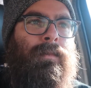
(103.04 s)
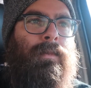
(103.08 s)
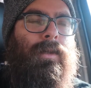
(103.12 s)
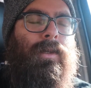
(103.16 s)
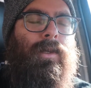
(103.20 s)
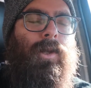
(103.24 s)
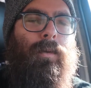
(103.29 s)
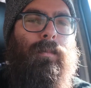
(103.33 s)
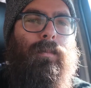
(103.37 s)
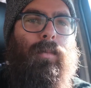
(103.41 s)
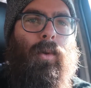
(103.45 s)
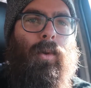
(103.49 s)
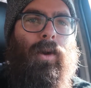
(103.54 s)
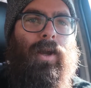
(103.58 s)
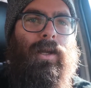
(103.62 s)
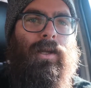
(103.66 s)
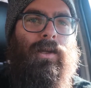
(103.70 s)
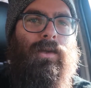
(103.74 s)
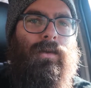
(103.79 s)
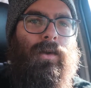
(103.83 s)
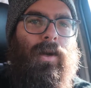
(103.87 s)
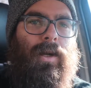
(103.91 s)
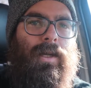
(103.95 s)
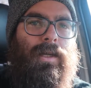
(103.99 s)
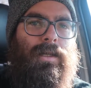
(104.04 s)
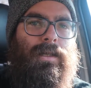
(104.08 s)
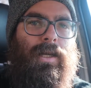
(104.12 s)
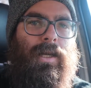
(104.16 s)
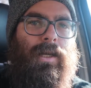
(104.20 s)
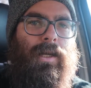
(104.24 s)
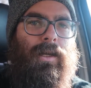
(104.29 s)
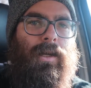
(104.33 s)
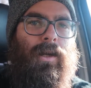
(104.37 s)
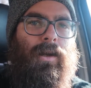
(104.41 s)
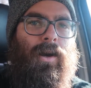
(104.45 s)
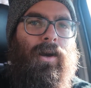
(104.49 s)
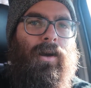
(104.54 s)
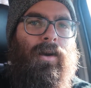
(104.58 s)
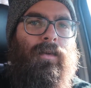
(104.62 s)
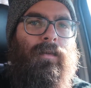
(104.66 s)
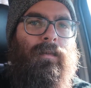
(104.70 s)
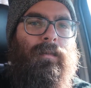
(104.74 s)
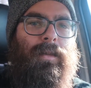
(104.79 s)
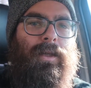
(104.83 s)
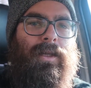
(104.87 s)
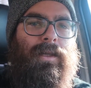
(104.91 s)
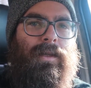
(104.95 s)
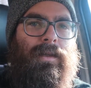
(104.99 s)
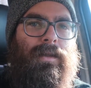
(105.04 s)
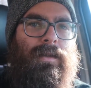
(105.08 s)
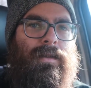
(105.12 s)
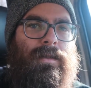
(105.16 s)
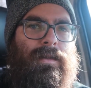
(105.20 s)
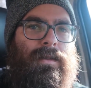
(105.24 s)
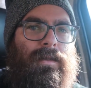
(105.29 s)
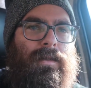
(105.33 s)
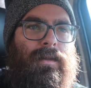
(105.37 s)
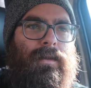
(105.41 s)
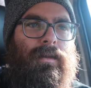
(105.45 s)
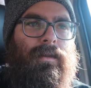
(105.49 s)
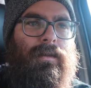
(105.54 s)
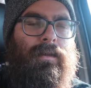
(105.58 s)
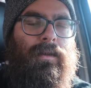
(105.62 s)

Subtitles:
No point in trying to take it off because